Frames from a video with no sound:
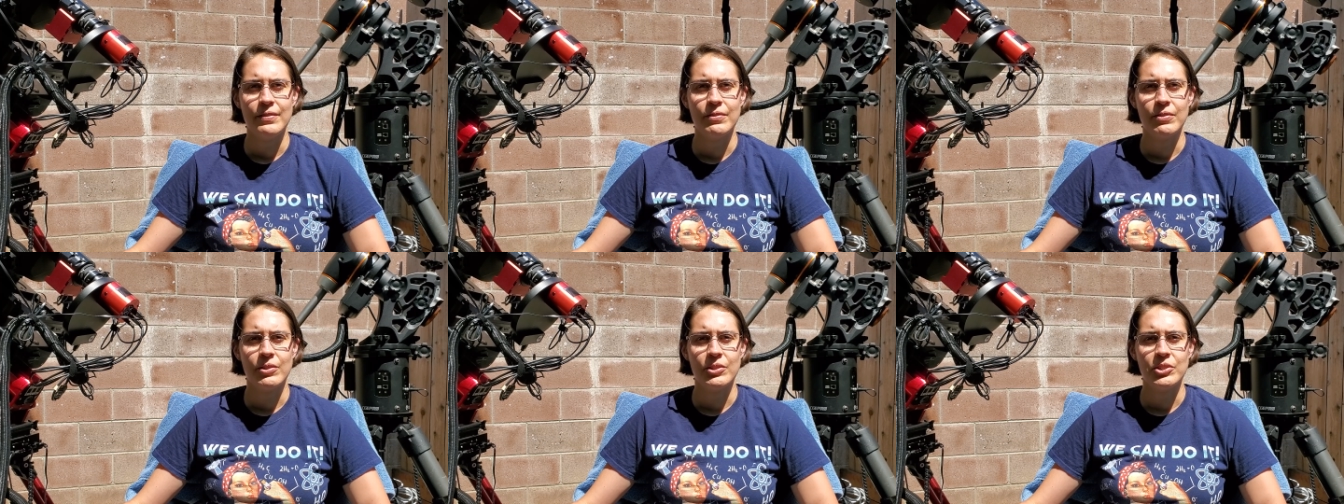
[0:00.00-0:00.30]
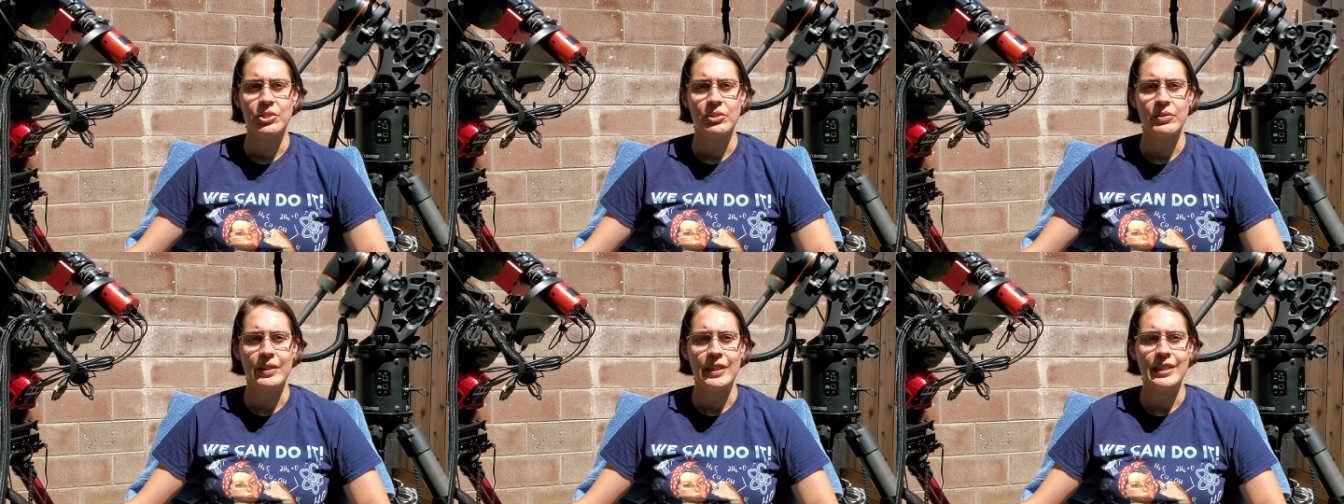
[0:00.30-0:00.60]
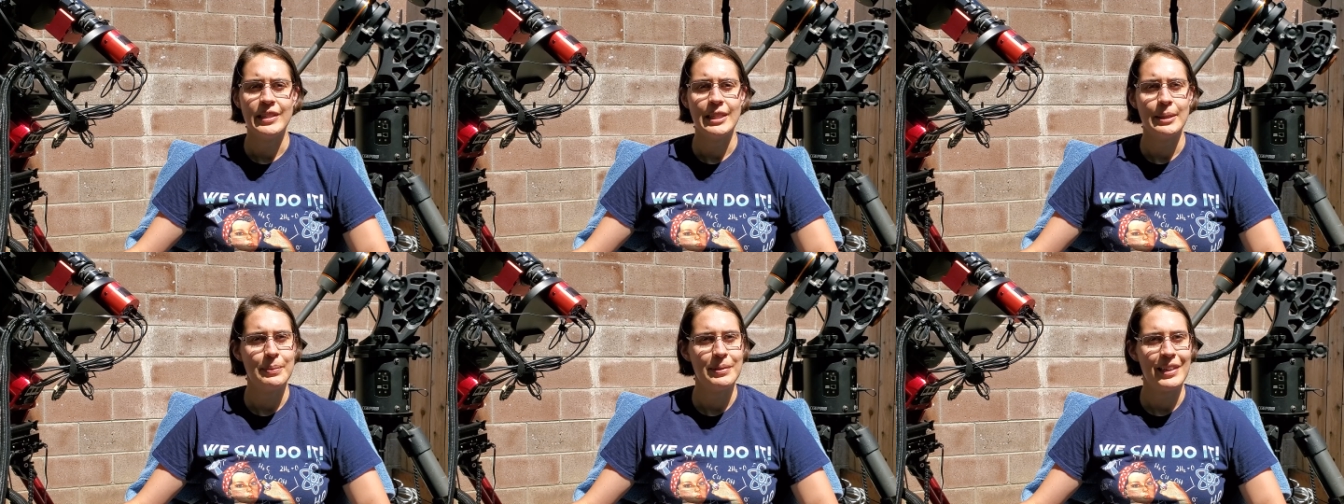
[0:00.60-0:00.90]
for doing
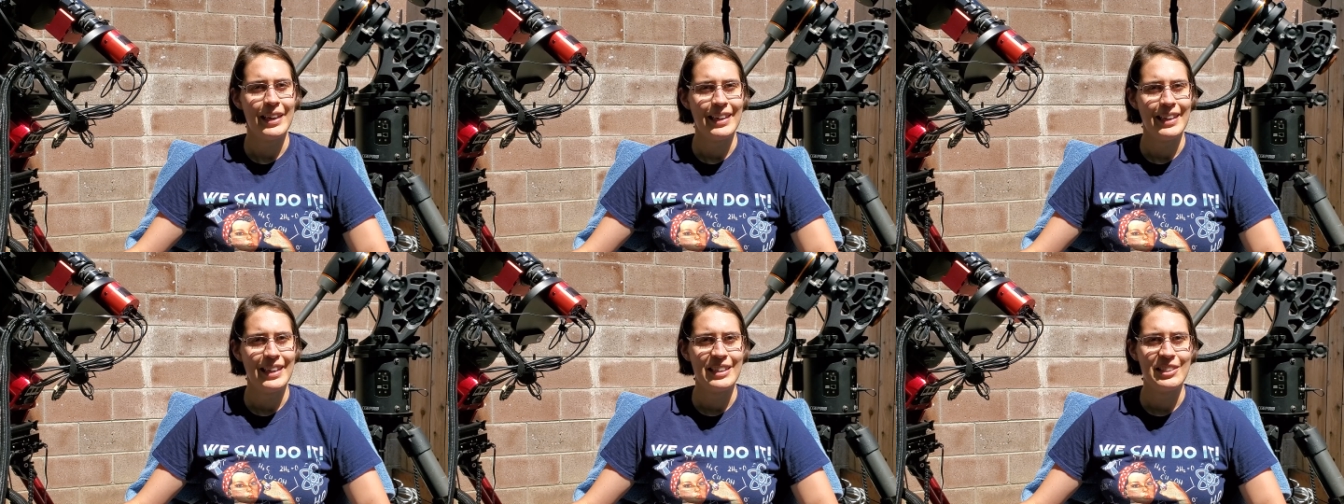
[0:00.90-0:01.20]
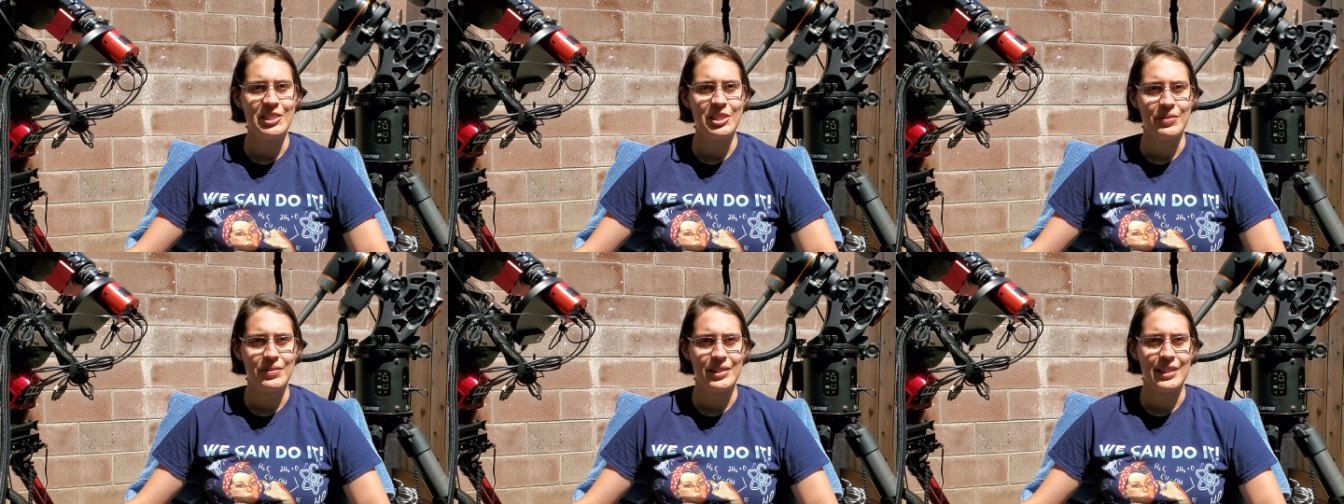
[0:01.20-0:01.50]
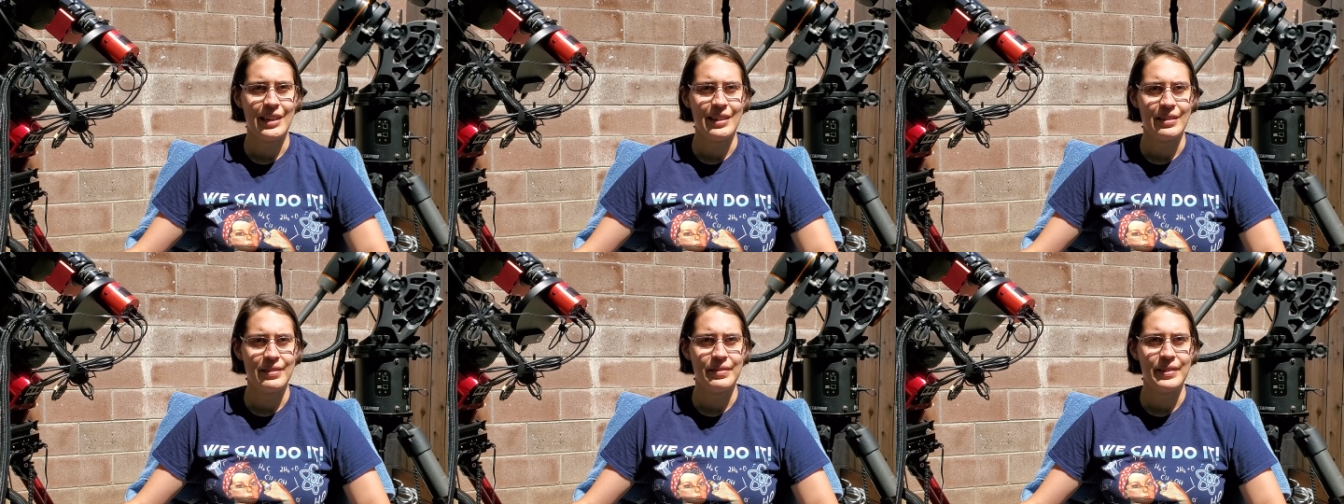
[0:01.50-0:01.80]
deep sky
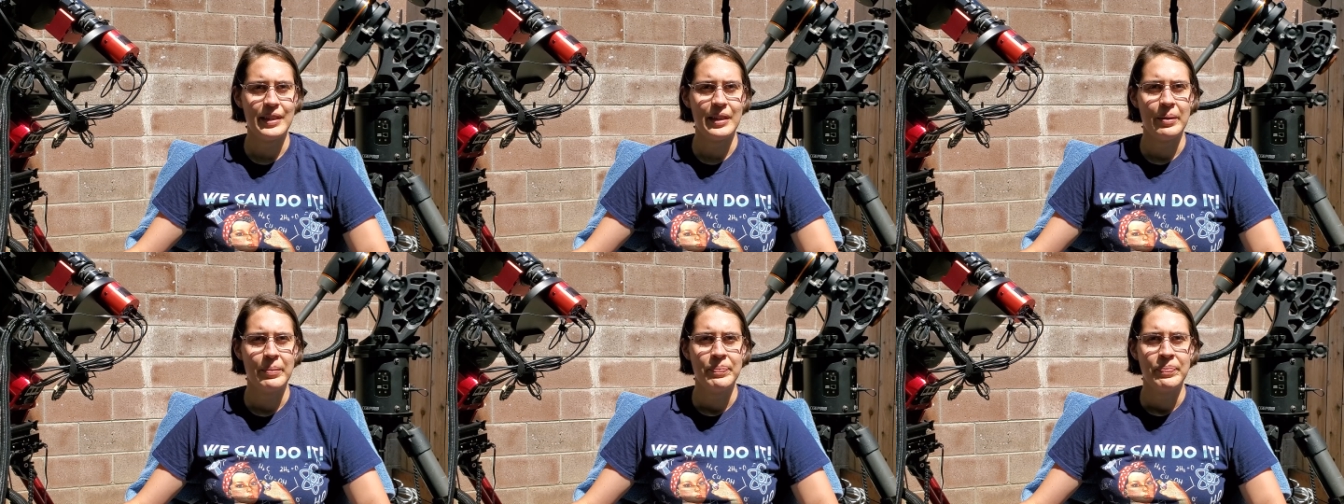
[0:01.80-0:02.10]
astrophotography.